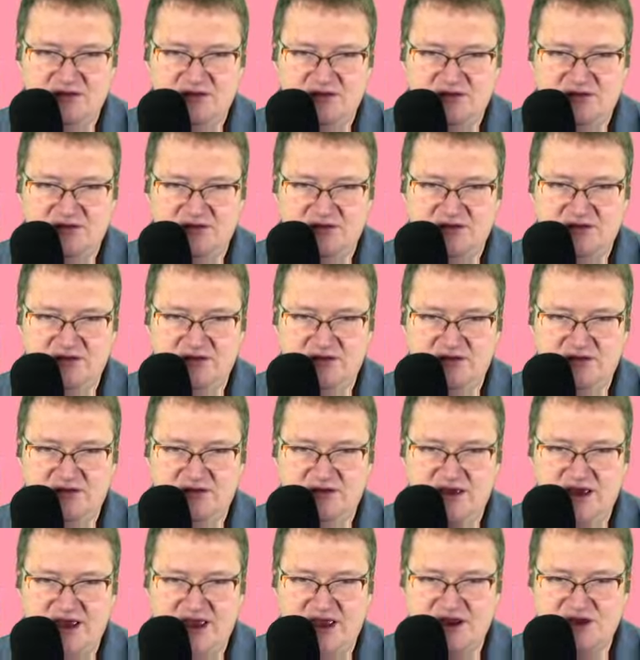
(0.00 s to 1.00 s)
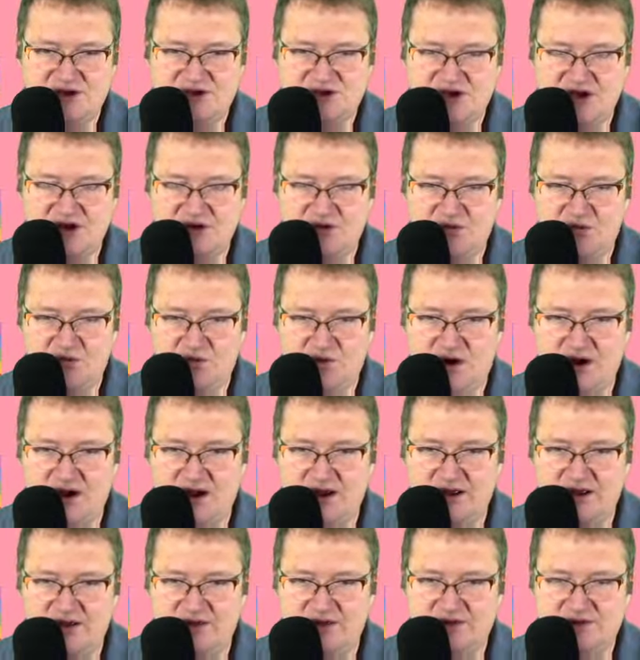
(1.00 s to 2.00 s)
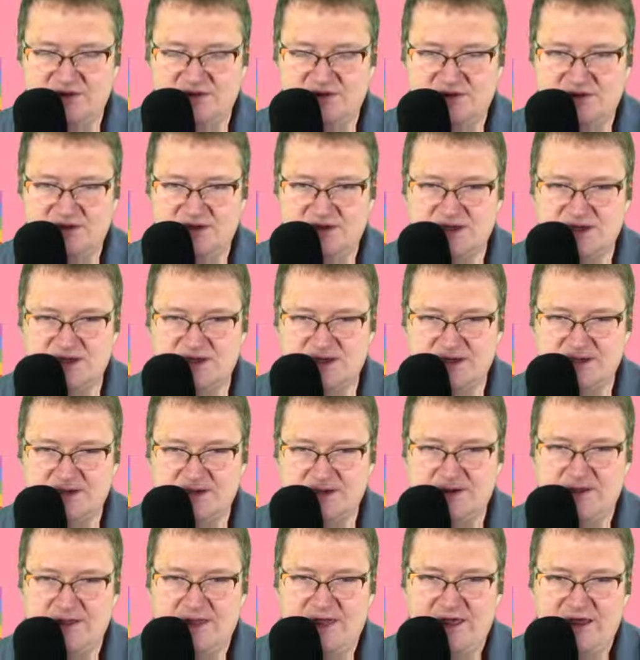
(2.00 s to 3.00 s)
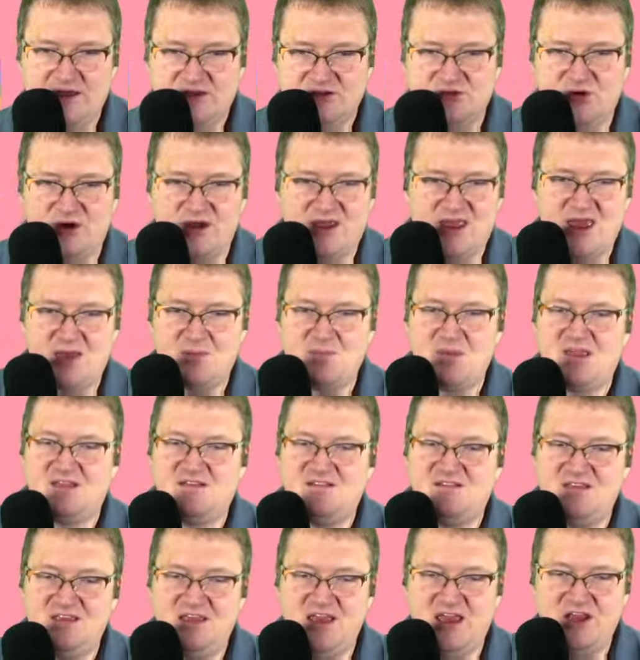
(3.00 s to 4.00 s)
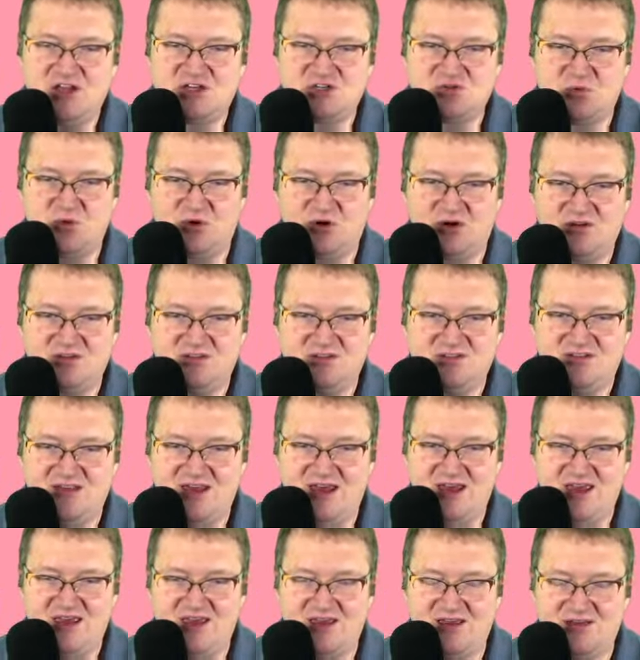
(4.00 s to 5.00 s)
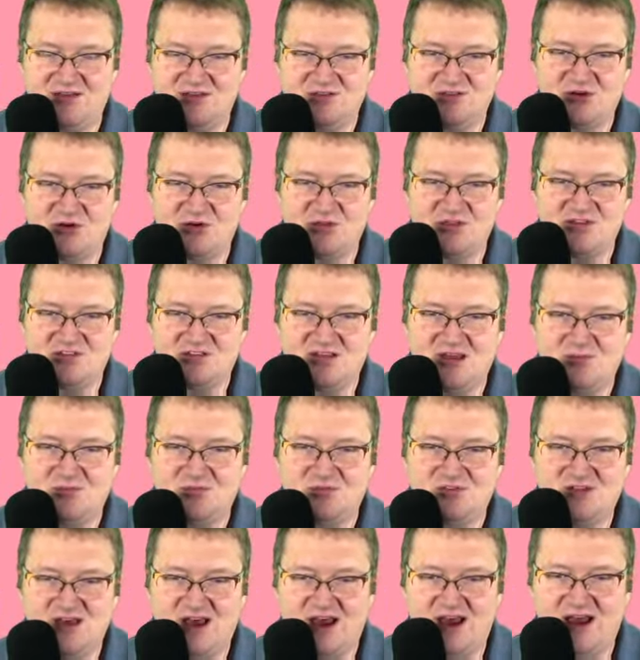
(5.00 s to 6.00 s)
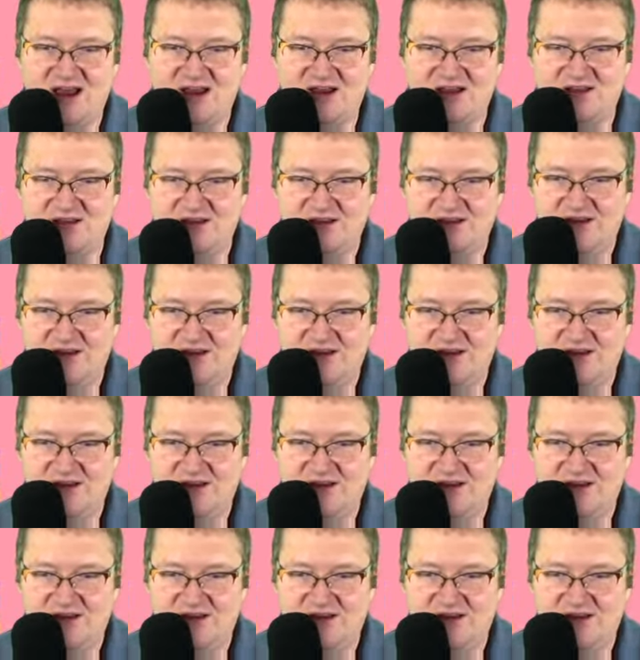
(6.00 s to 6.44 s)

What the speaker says: T, H, and Y. Okay. So I can't make TH words. Dang, because they're on the same side.